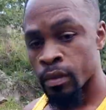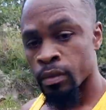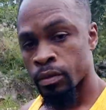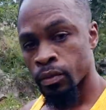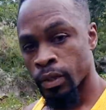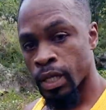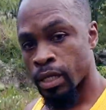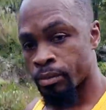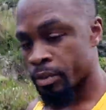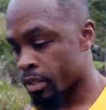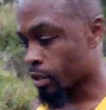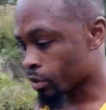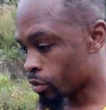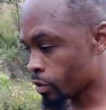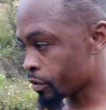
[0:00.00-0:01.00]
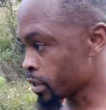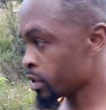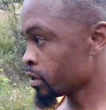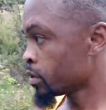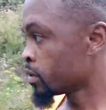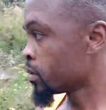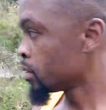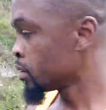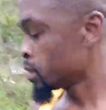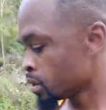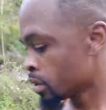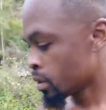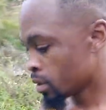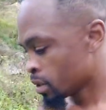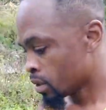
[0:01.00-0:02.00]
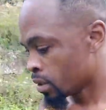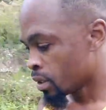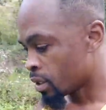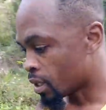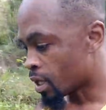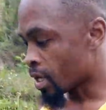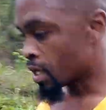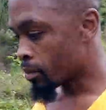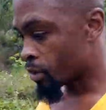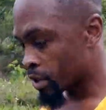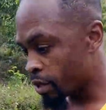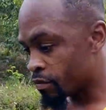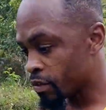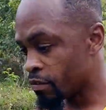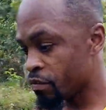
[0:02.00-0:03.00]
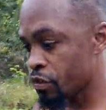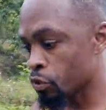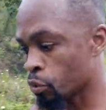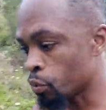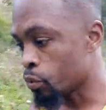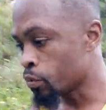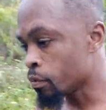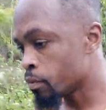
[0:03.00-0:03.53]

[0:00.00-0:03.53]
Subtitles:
to God be the glory. I am one of the few